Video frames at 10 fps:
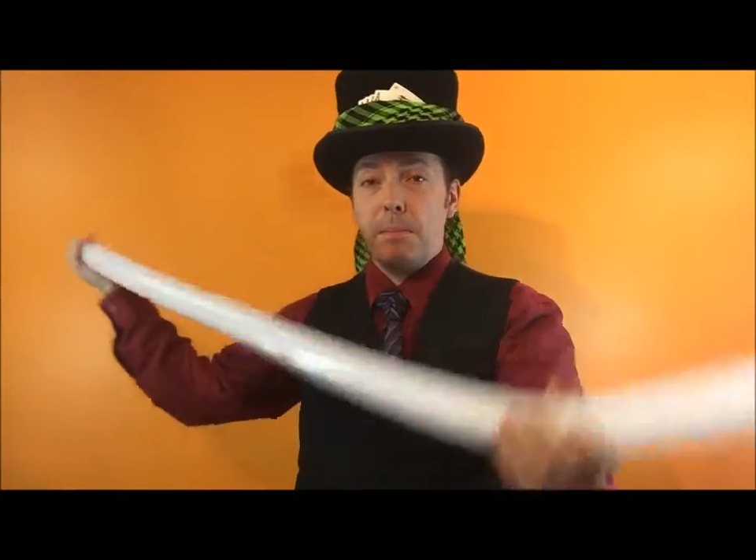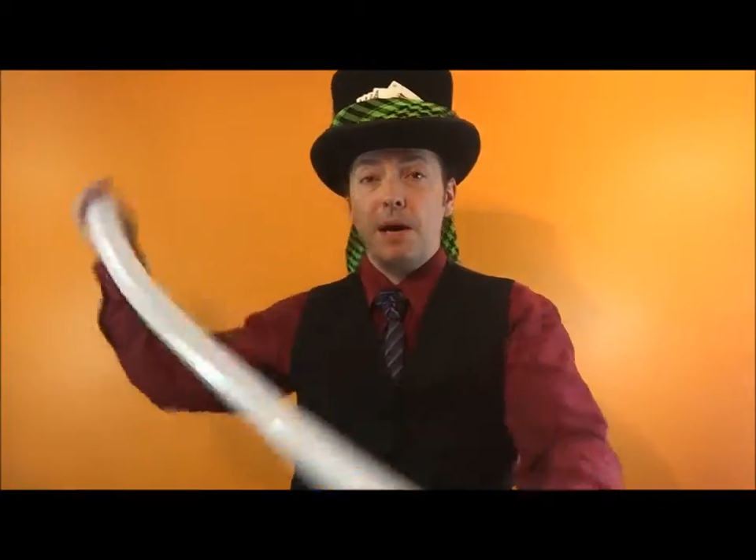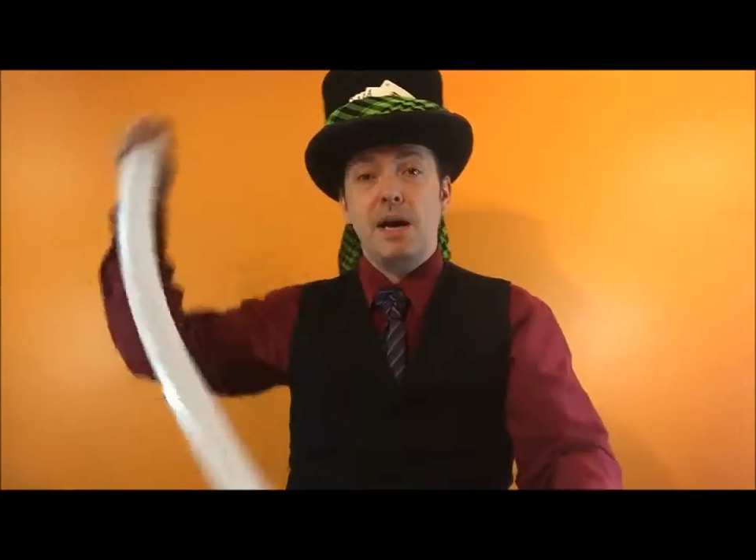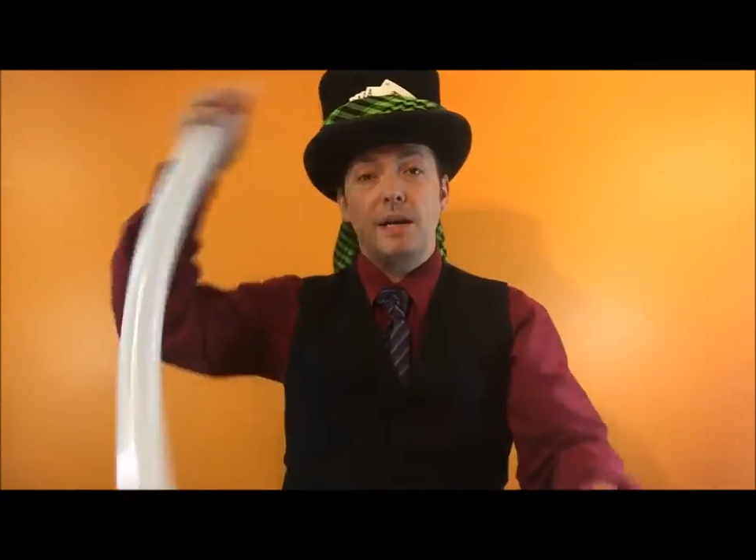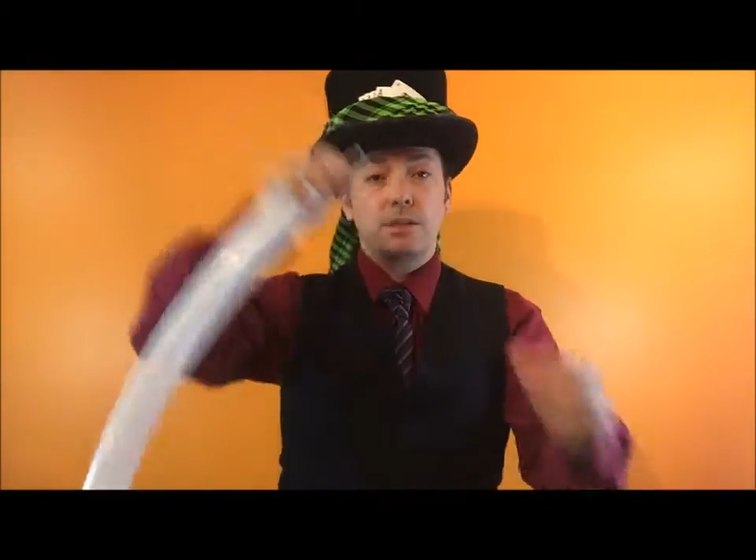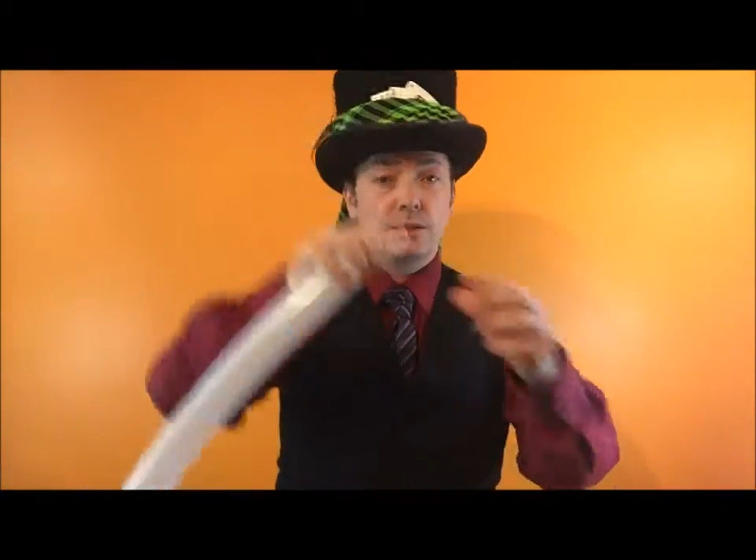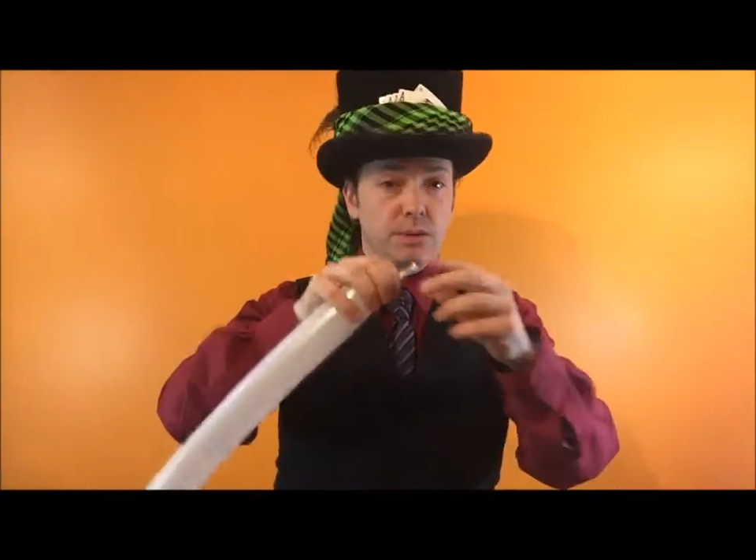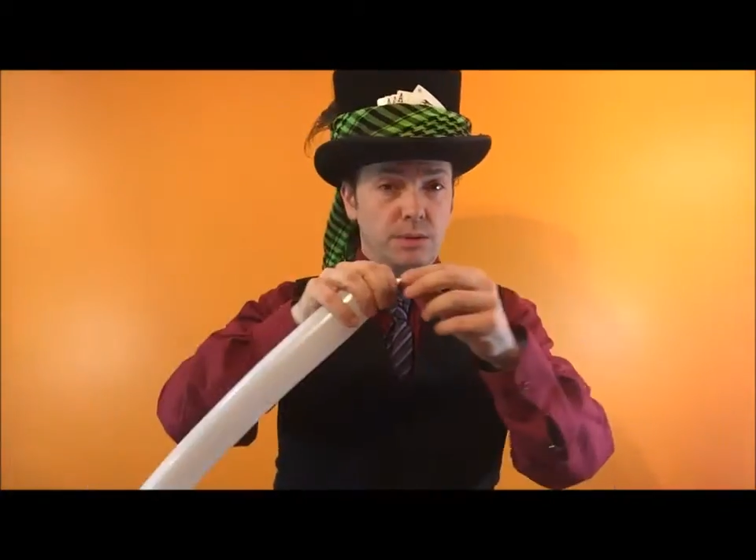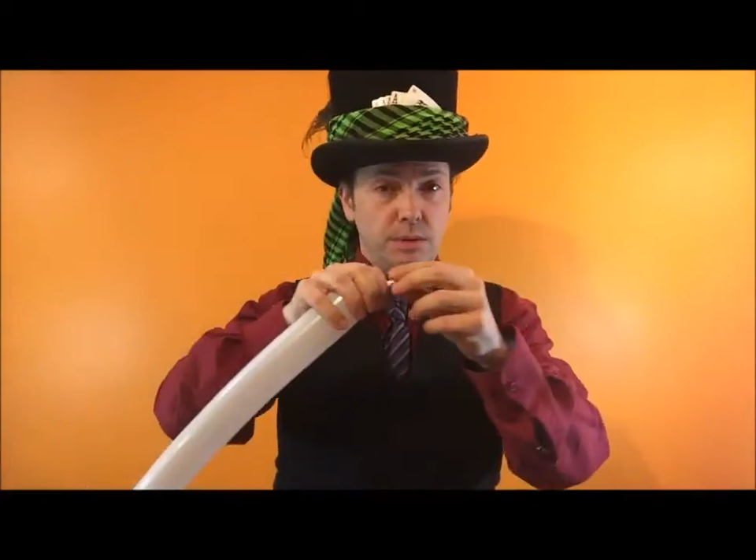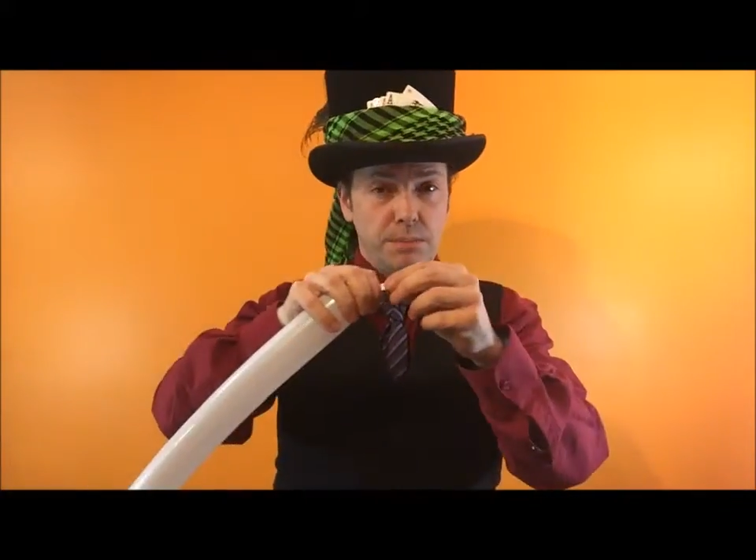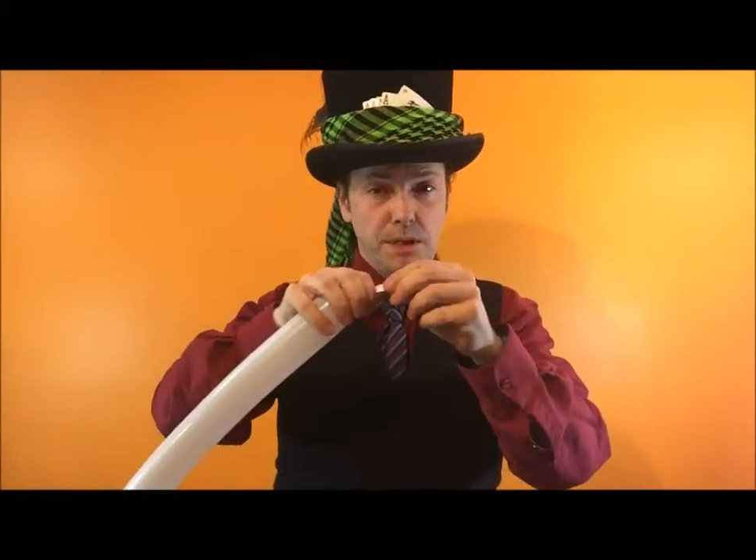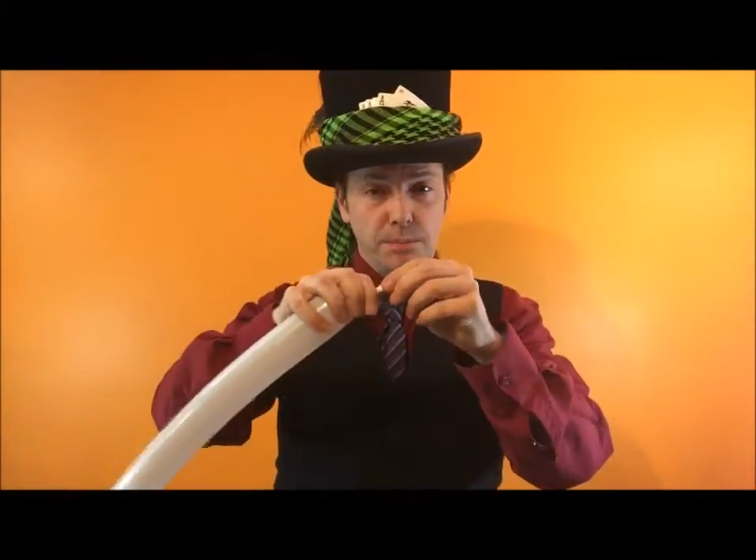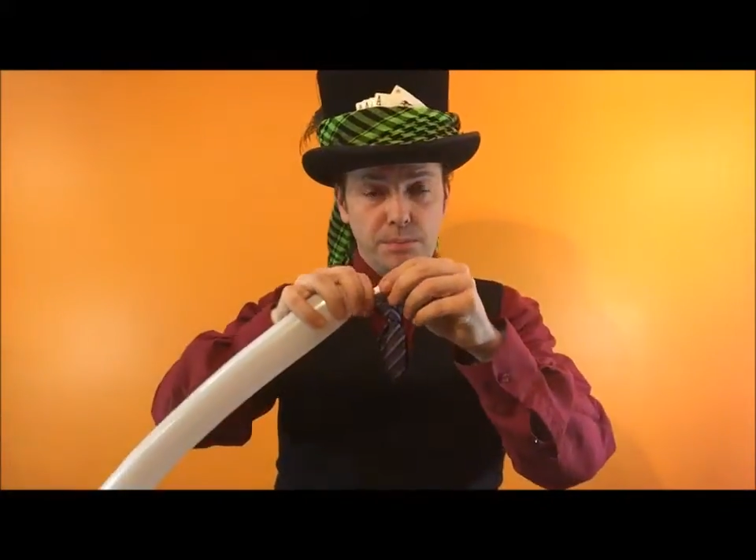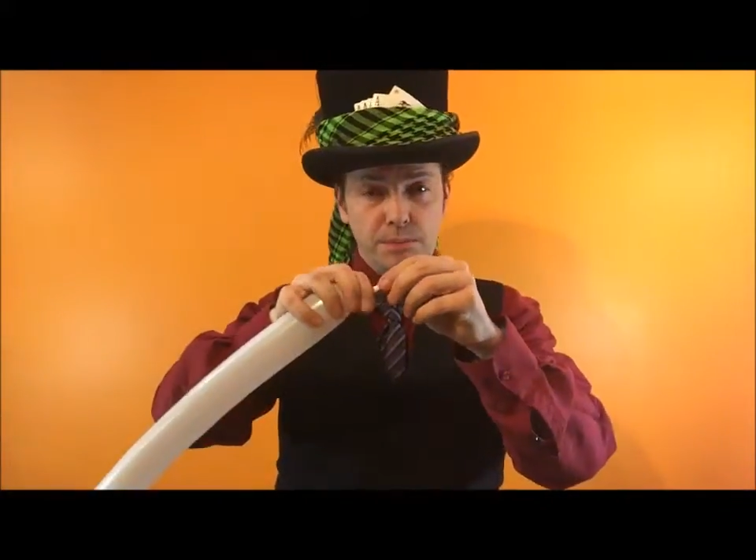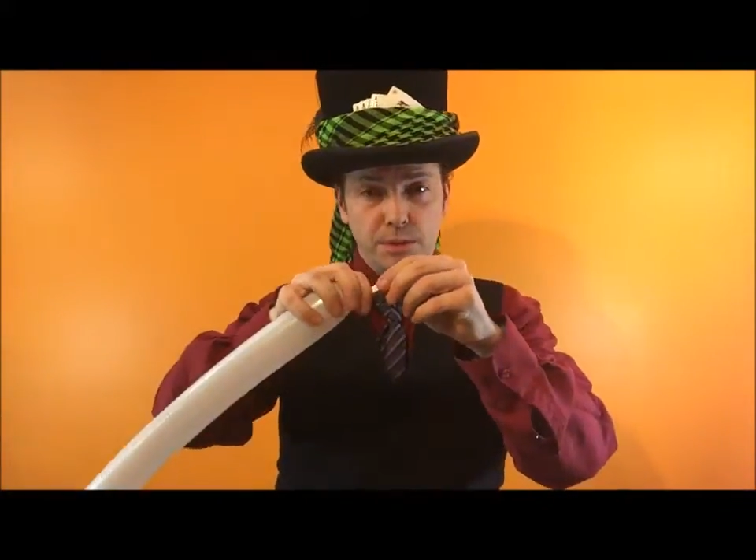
but you do want to burp them,